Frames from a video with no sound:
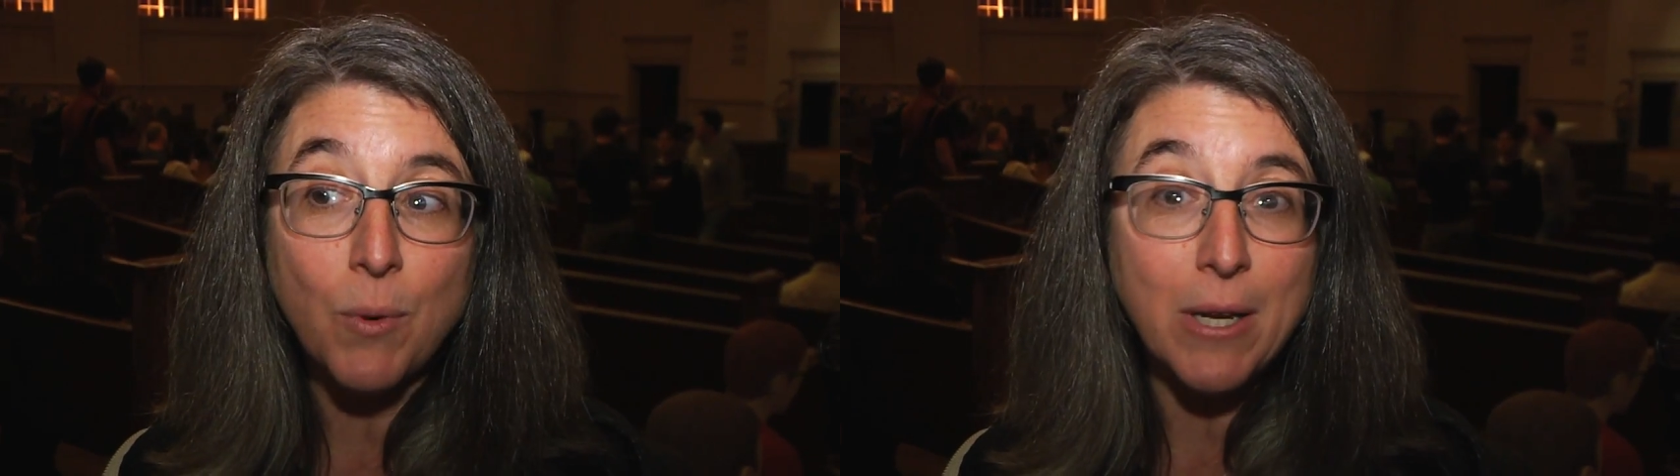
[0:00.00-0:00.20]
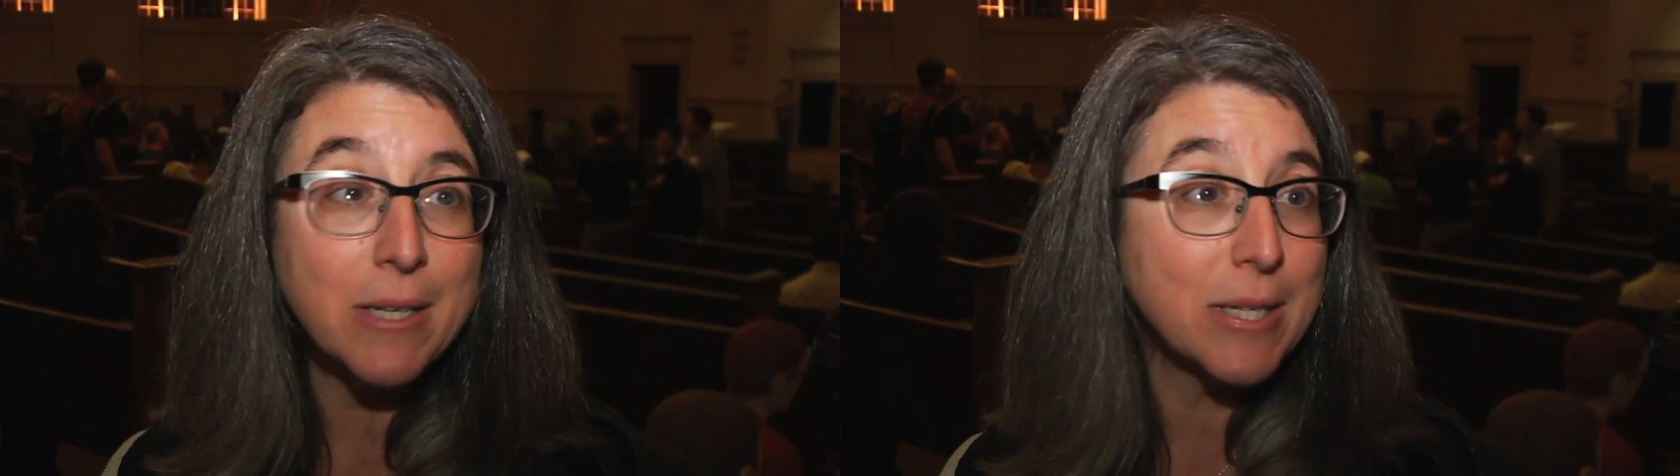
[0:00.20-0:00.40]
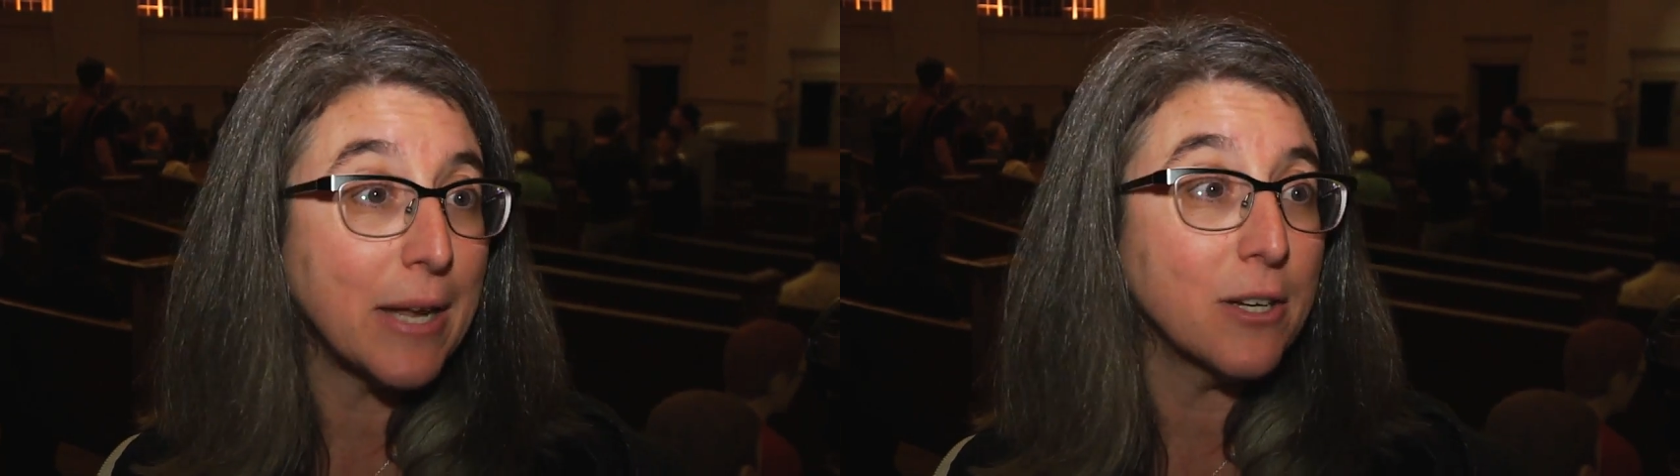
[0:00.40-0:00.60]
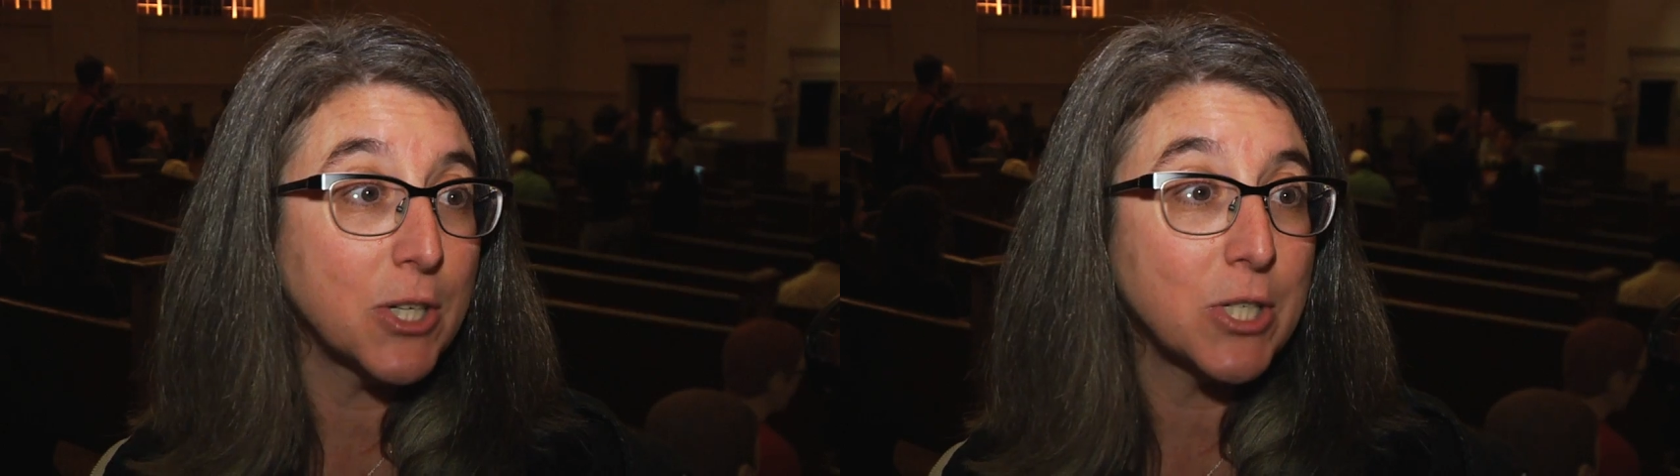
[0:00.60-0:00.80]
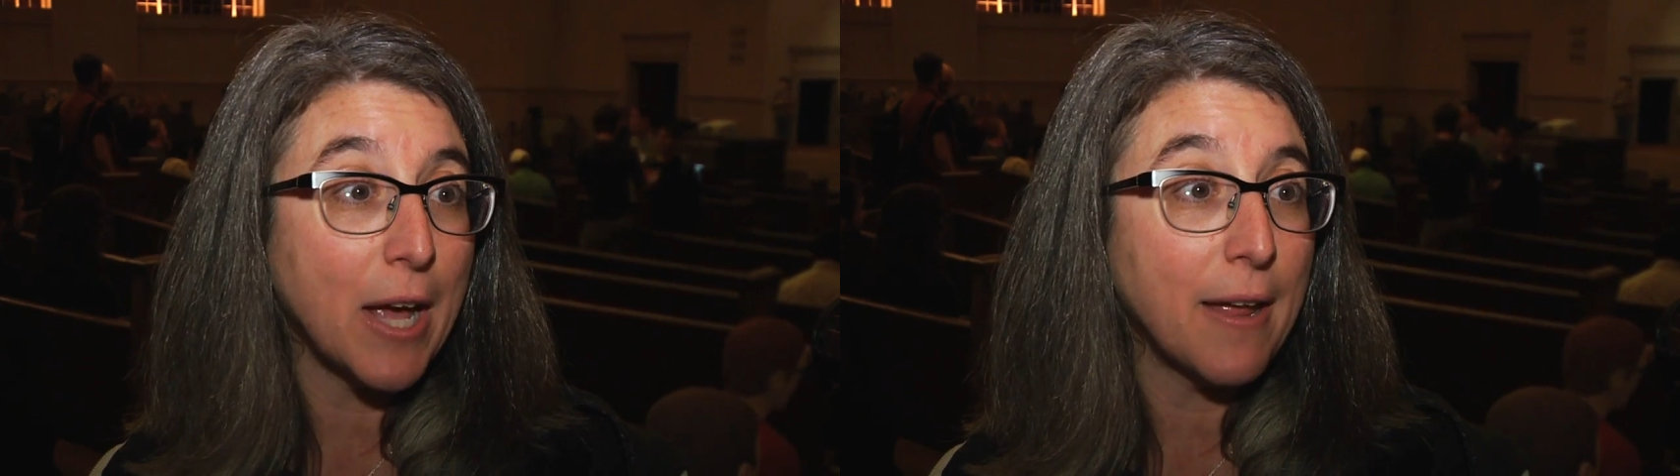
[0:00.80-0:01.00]
we need
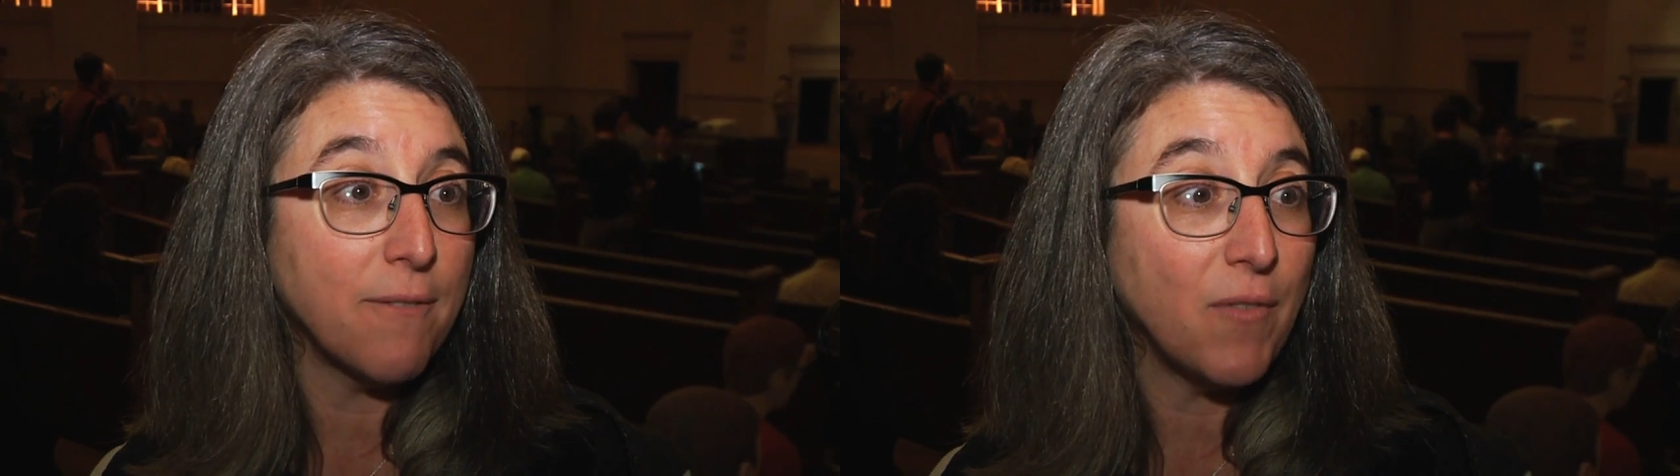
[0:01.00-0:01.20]
Senator Dianne